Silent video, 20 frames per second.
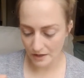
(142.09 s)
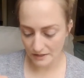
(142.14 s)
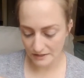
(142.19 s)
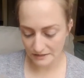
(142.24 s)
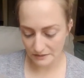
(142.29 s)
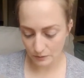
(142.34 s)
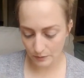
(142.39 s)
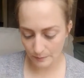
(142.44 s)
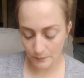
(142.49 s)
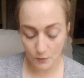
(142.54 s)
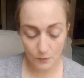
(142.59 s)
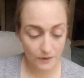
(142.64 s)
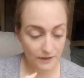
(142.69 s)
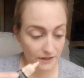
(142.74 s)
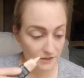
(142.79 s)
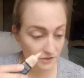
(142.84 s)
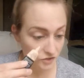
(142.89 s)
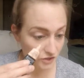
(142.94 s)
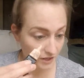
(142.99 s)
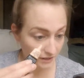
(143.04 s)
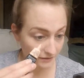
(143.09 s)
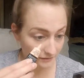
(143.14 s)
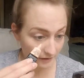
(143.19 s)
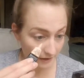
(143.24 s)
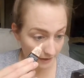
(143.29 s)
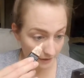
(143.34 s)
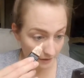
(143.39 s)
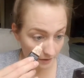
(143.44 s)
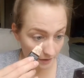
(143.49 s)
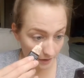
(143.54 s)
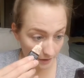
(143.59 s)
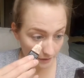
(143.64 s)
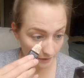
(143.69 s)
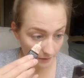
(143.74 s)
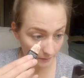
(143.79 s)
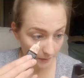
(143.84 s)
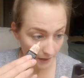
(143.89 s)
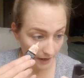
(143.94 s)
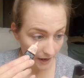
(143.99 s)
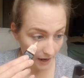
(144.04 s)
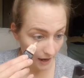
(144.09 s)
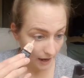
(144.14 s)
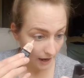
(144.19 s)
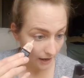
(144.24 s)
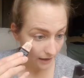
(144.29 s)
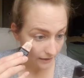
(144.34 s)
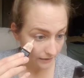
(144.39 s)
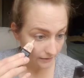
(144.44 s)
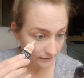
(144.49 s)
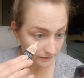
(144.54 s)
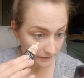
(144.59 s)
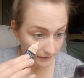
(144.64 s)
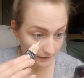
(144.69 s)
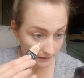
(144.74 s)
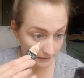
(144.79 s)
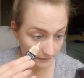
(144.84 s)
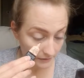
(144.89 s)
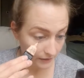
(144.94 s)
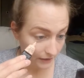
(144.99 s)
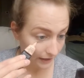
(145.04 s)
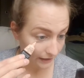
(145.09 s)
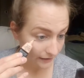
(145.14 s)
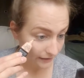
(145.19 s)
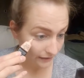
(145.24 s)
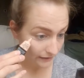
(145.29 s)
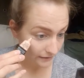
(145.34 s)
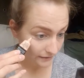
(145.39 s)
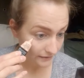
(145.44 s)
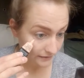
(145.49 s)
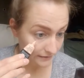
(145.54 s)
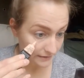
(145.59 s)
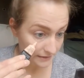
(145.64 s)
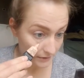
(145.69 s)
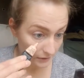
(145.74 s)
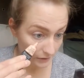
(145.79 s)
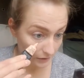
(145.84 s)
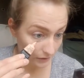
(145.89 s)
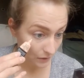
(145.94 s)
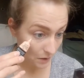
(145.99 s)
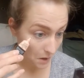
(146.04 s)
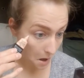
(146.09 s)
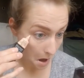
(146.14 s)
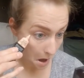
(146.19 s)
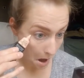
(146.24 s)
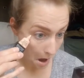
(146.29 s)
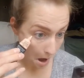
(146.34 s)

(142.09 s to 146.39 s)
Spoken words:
So I'm going a shade lighter under my eyes to kind of conceal